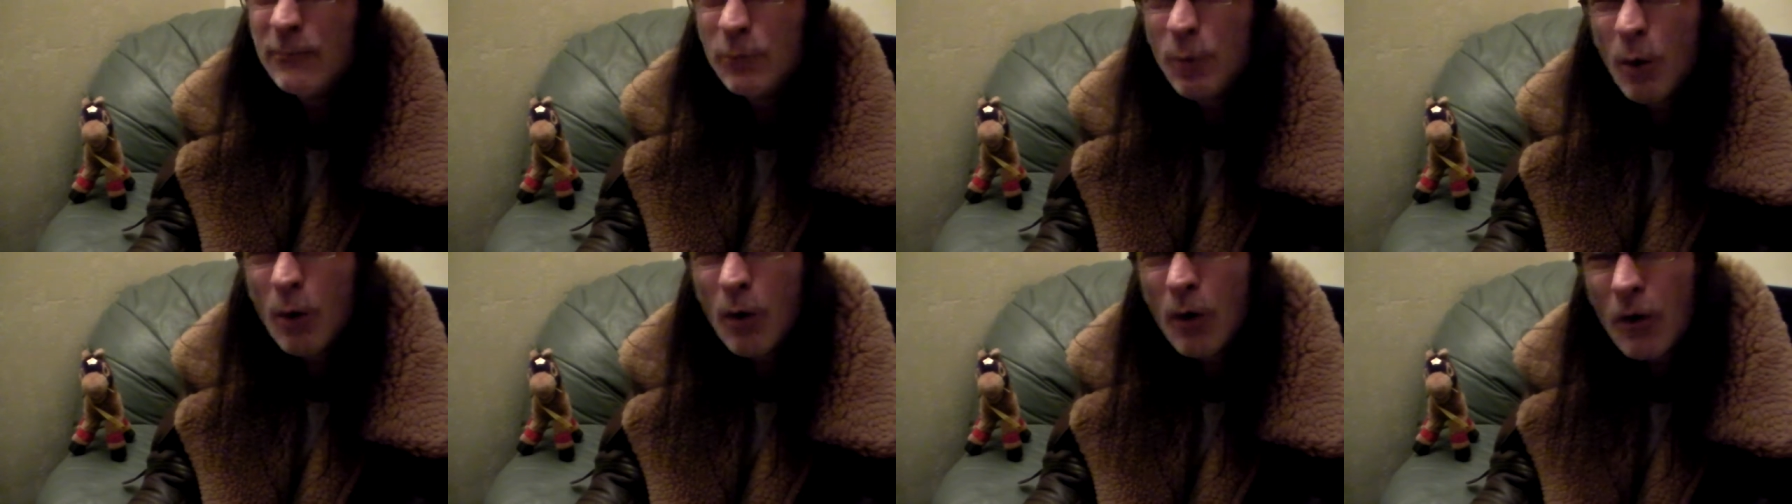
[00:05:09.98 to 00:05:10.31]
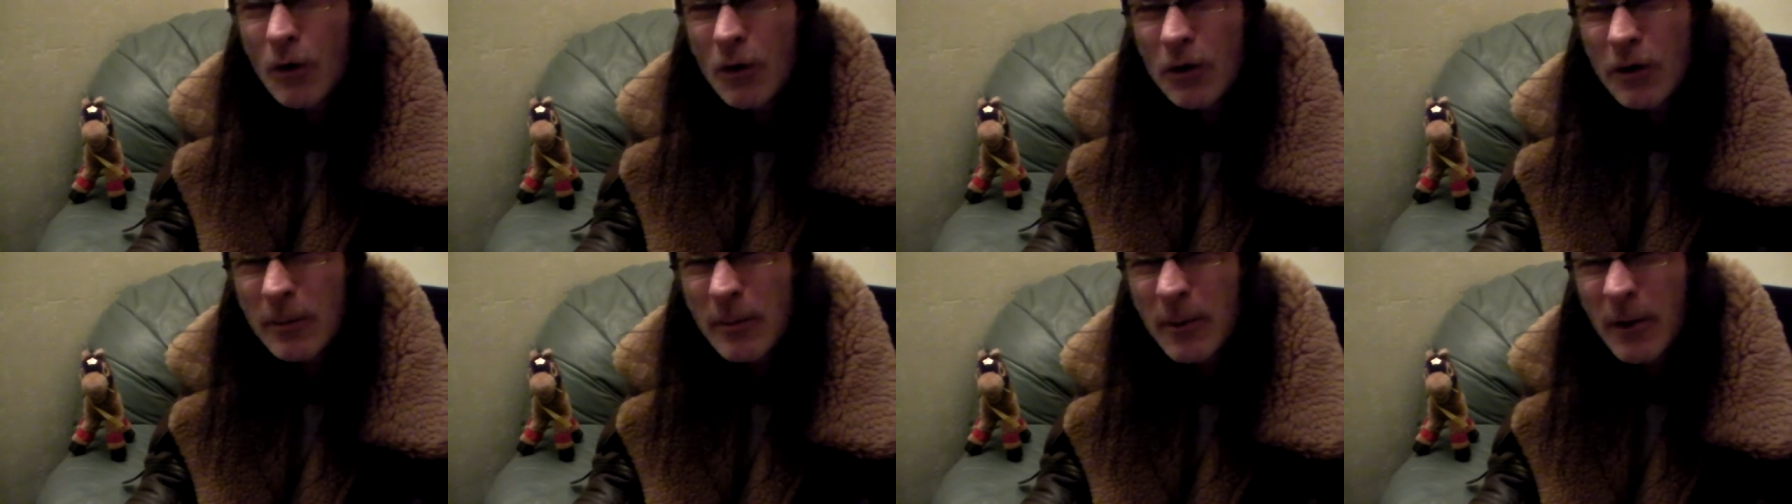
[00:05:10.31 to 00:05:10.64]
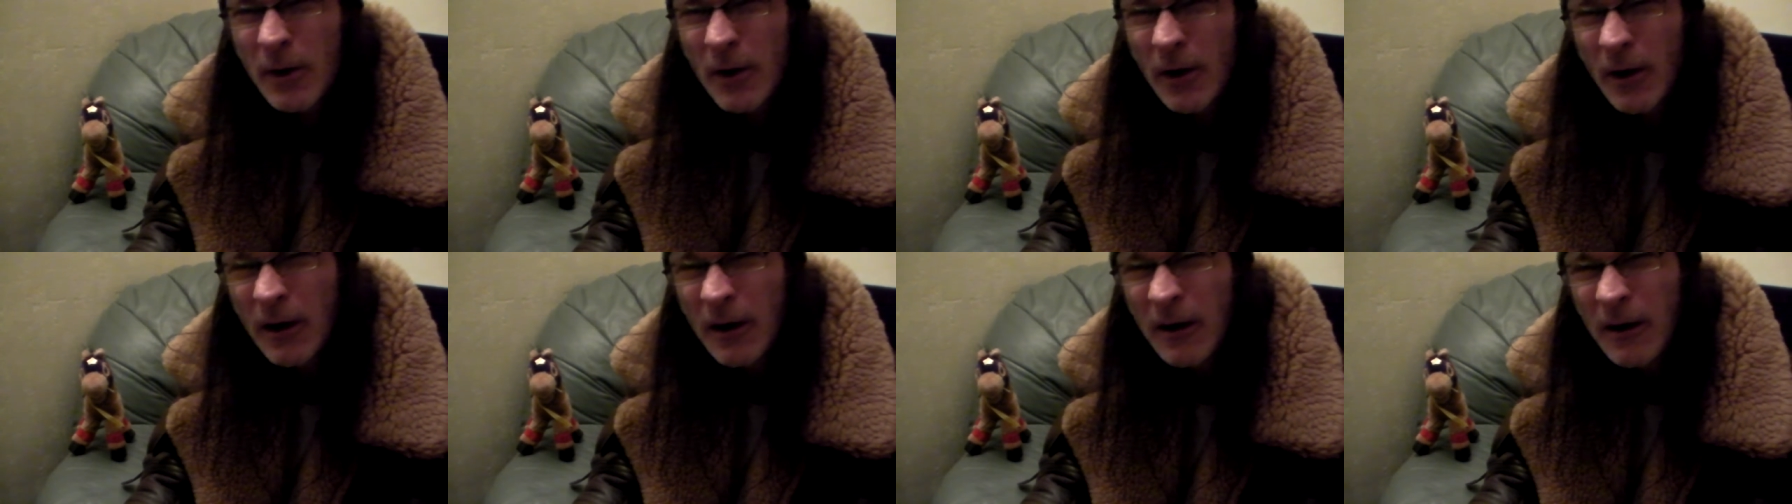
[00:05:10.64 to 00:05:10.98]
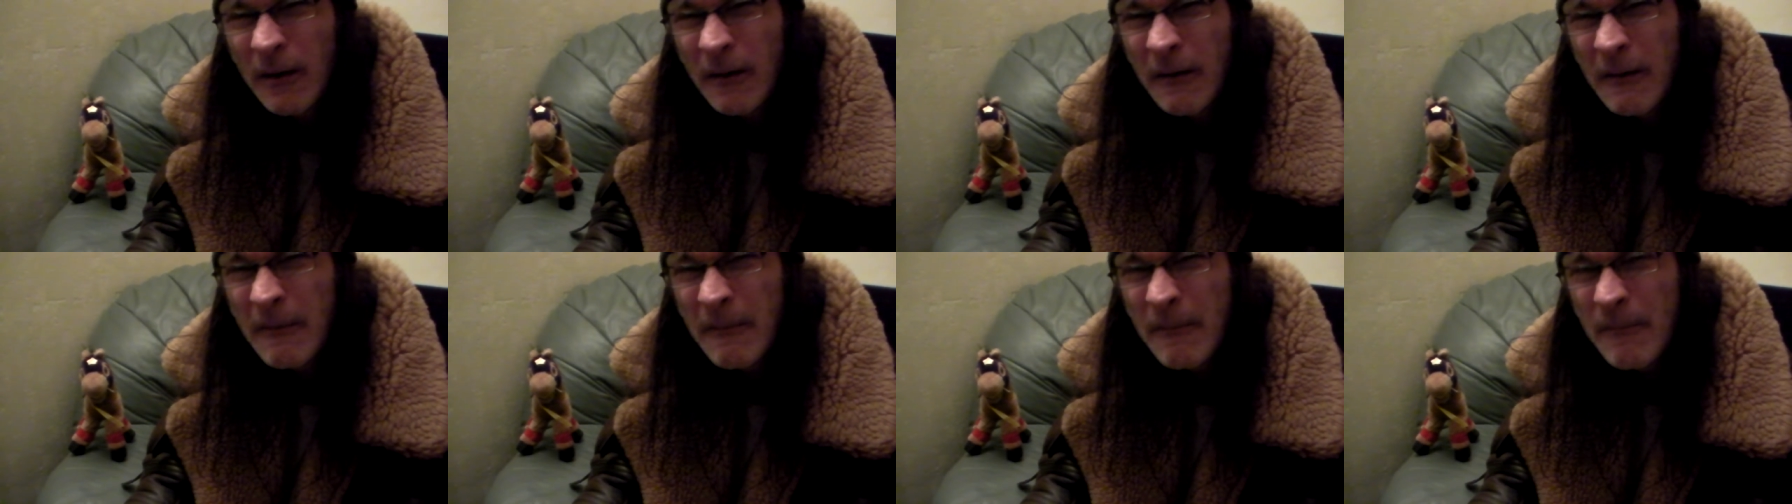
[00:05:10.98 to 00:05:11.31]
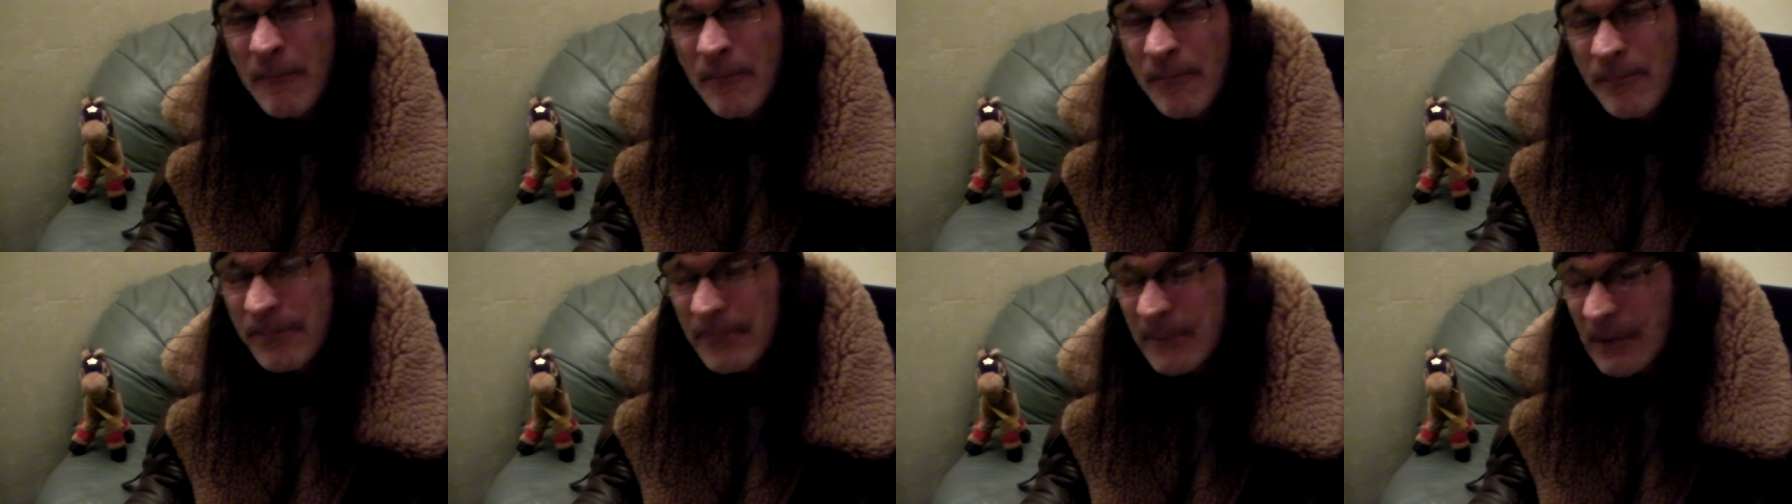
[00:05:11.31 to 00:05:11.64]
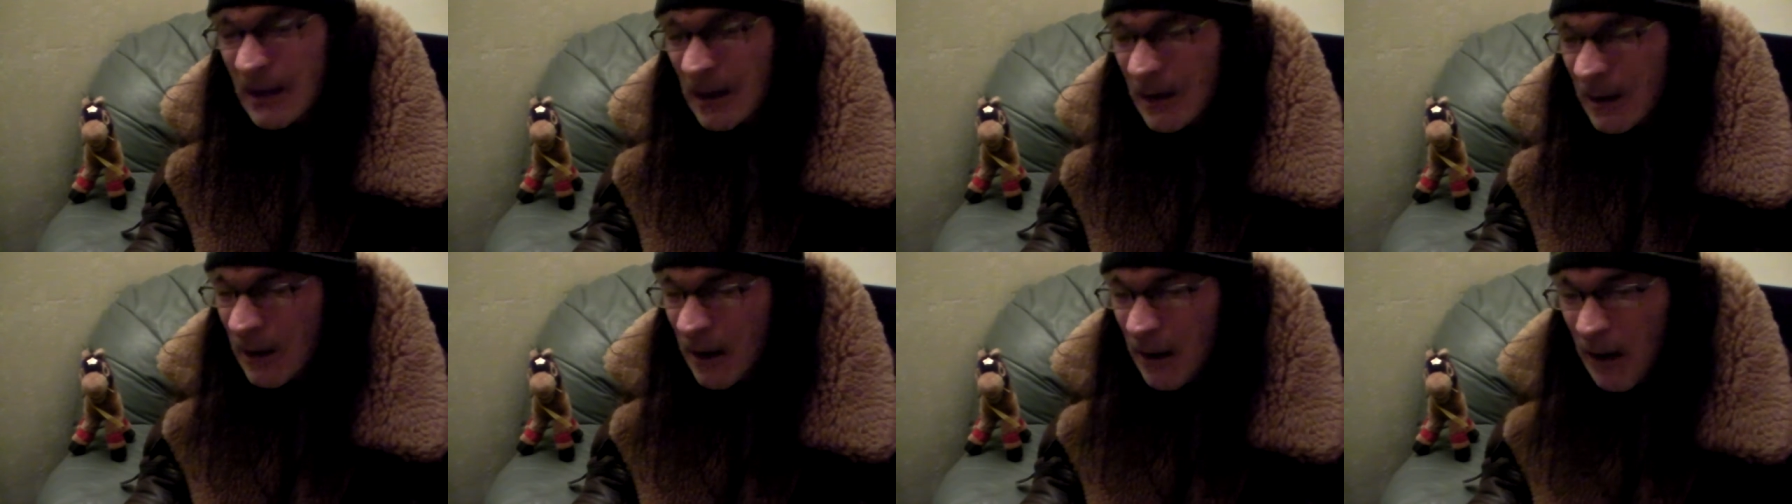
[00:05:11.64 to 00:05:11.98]
Waterman.
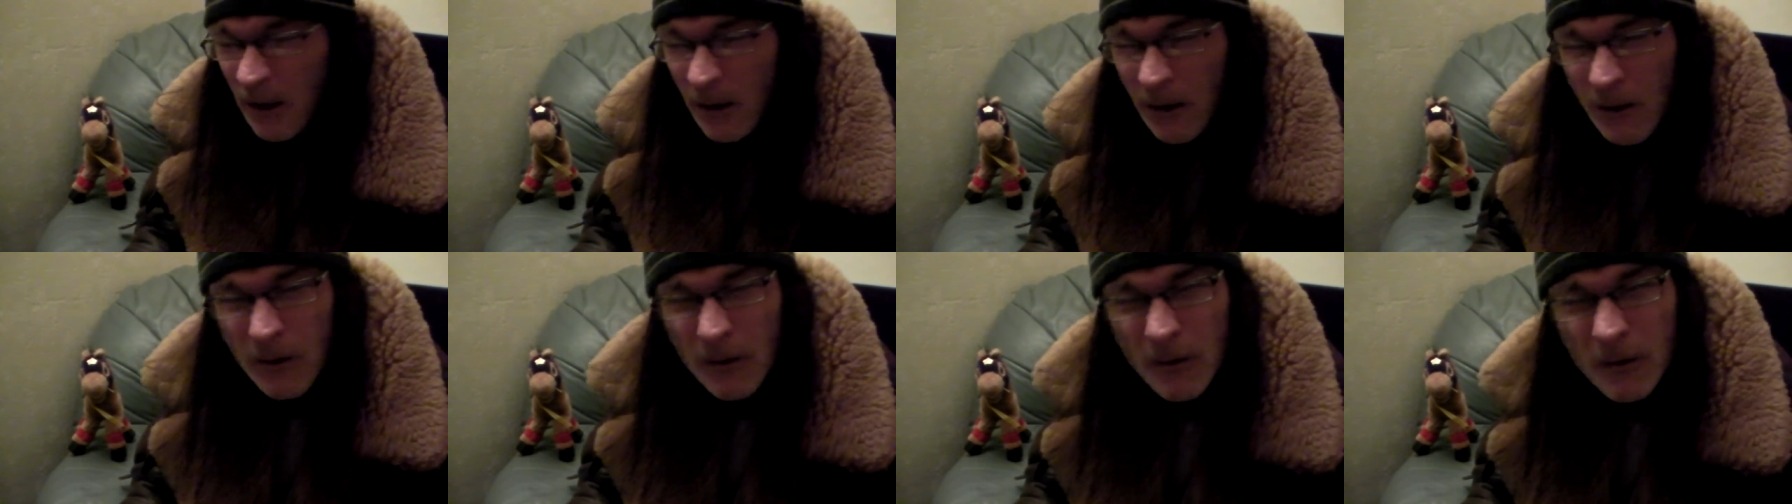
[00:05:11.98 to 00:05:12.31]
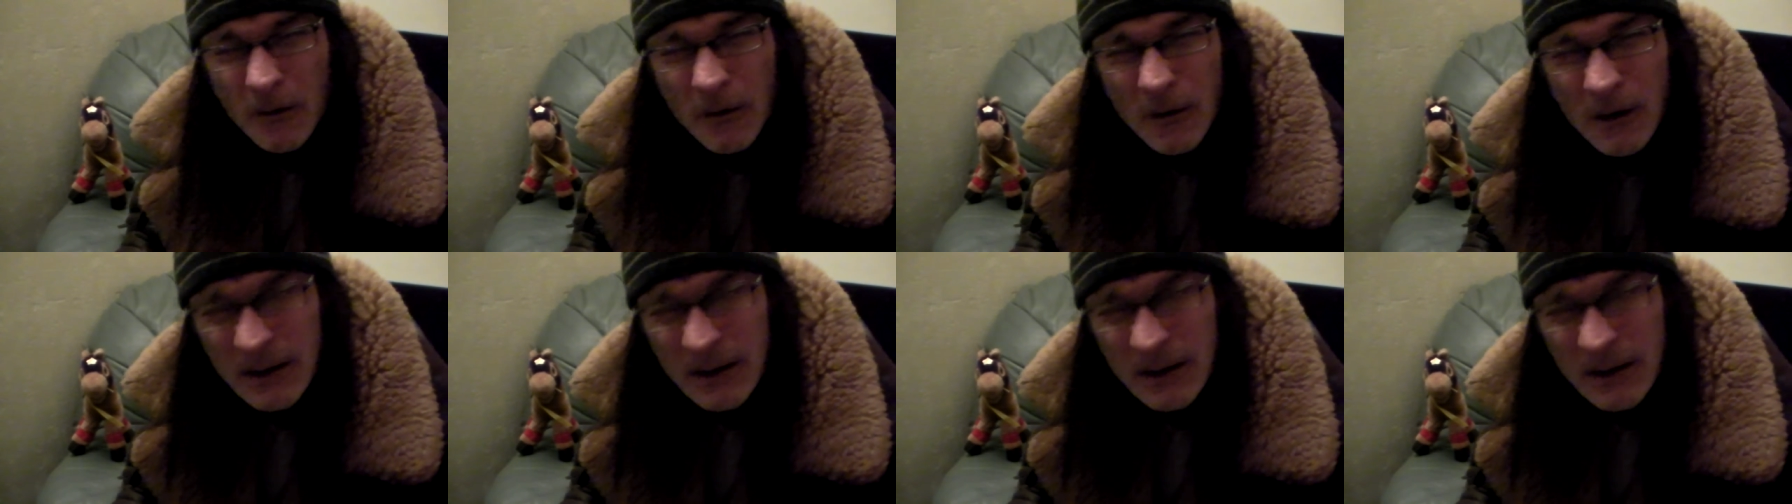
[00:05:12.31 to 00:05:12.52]
Oh,